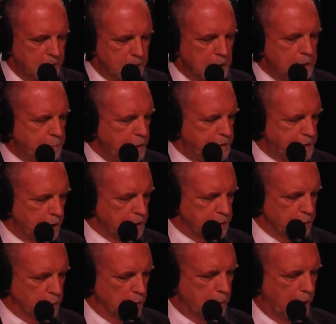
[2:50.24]
Let me tell
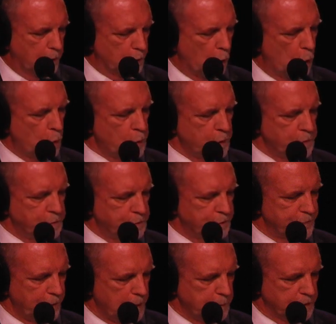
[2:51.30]
you about
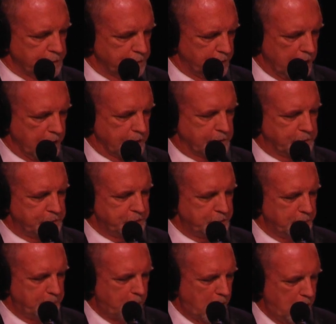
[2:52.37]
Hogan's famous
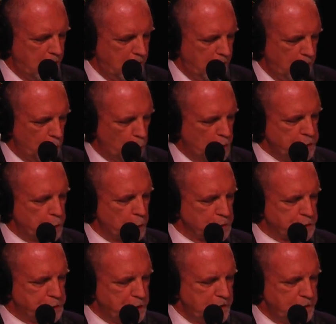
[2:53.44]
steaks. When your
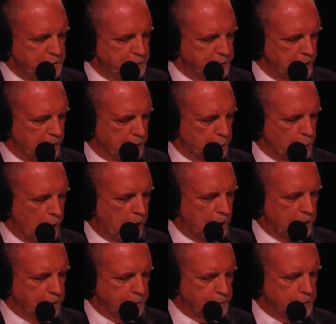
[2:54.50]
cheesesteak
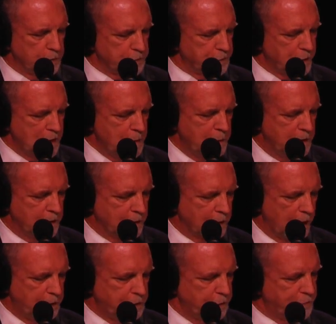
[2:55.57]
arrives, steaming
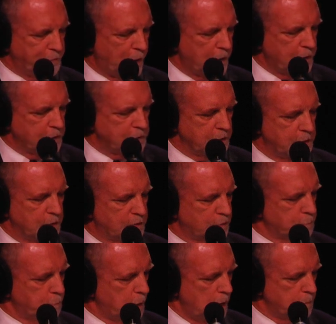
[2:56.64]
and defiant in
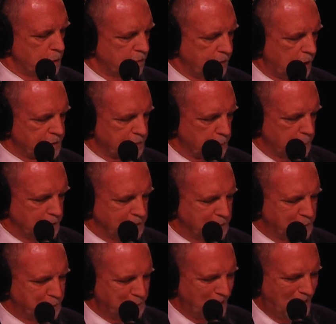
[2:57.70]
its paper
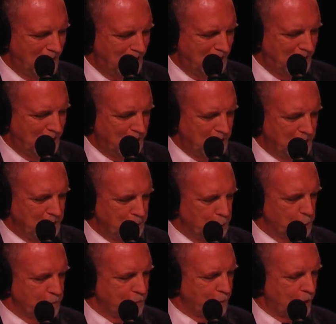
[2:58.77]
vestments, you
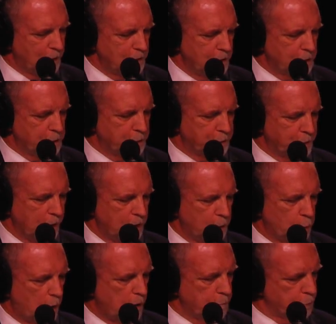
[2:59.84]
will finally
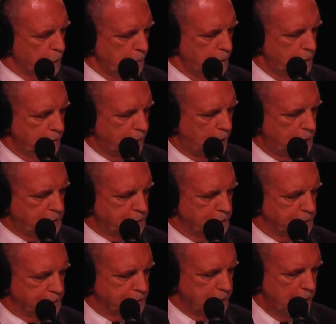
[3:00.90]
understand why primitive
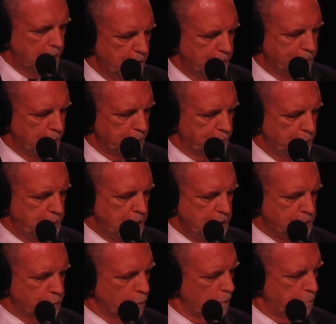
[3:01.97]
hunters felt the need
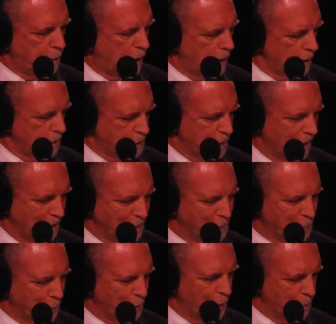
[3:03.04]
to apologize
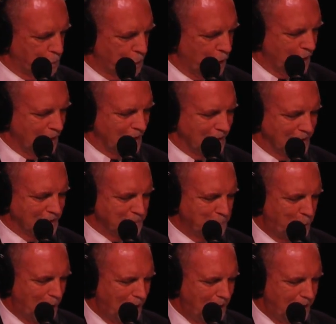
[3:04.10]
to their prey.
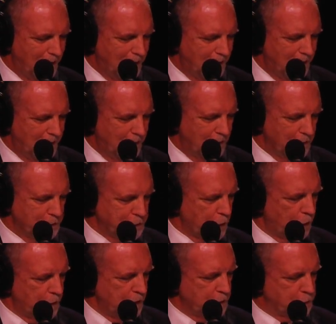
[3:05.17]
The
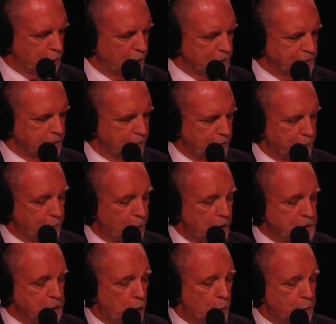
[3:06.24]
tawny crust of the
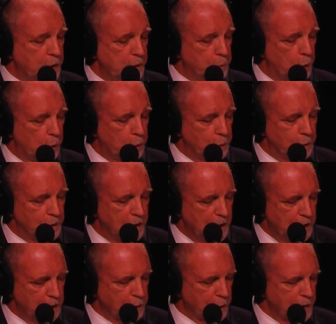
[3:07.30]
fresh hoagie roll
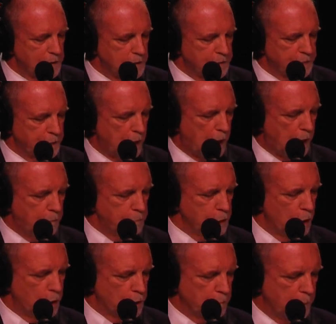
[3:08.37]
cradles an
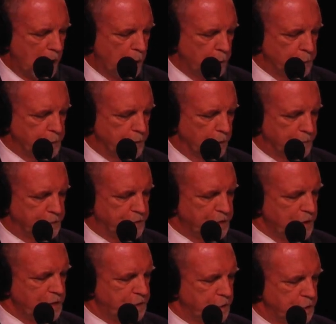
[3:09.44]
oblong mound of
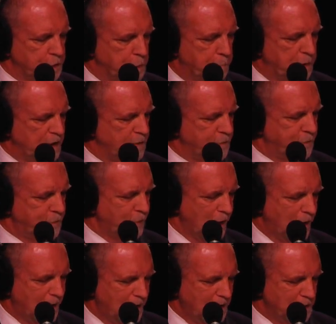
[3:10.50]
seasoned beef,
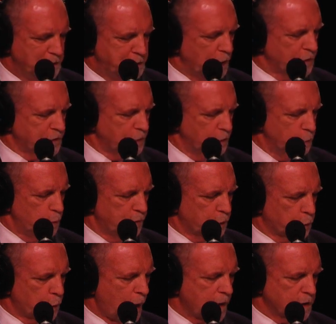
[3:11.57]
dusted with
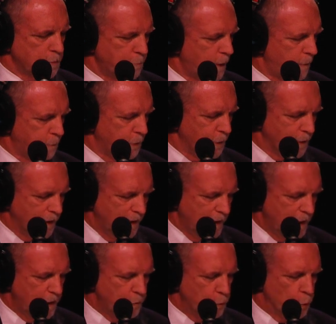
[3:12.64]
cracked pepper
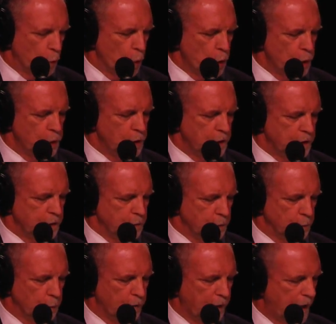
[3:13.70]
and
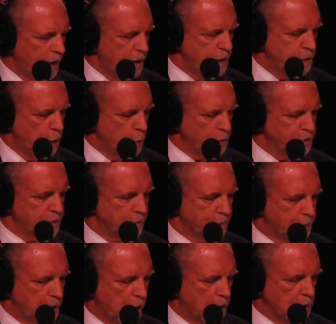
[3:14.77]
roiling with heady notes
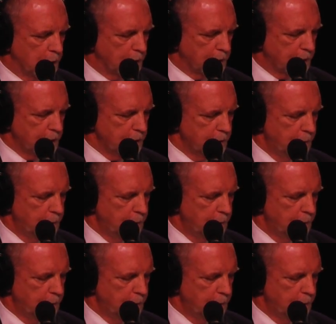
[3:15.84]
of garlic.